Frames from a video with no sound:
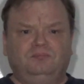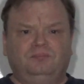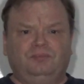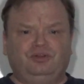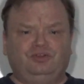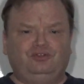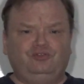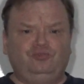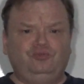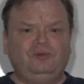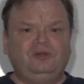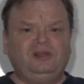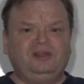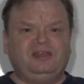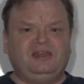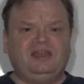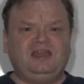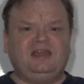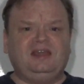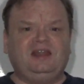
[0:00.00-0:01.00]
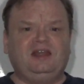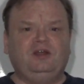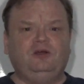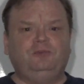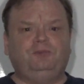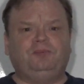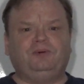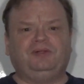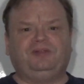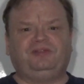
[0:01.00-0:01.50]
But you really can't
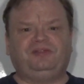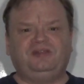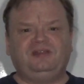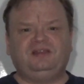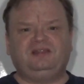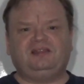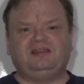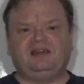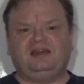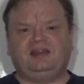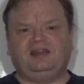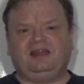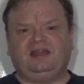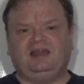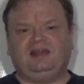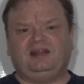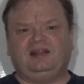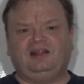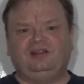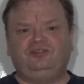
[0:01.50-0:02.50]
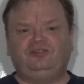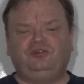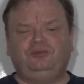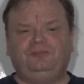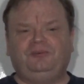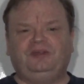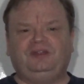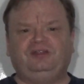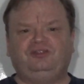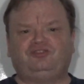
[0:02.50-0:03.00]
help but think that had Hunter
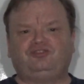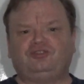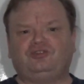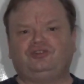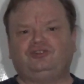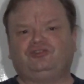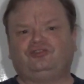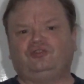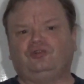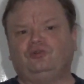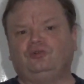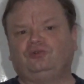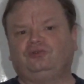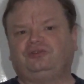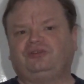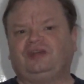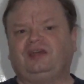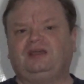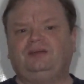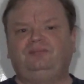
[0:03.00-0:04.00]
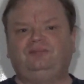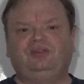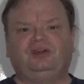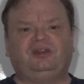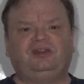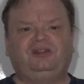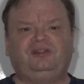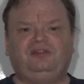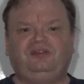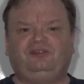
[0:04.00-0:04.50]
been in charge the whole time,
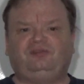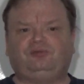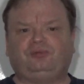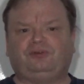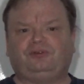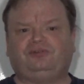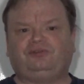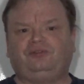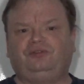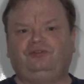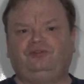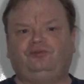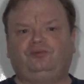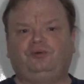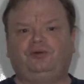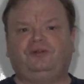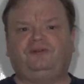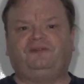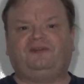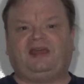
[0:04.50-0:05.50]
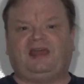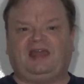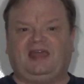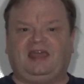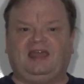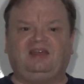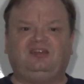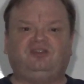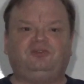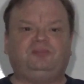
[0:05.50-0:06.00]
none of these wrestlers would have
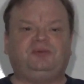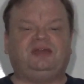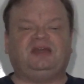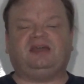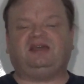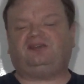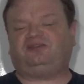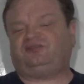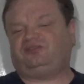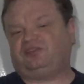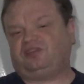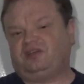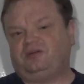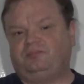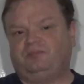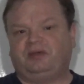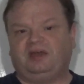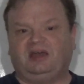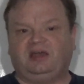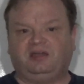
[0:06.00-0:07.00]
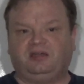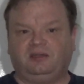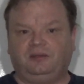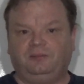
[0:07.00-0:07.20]
had to be asked to come back.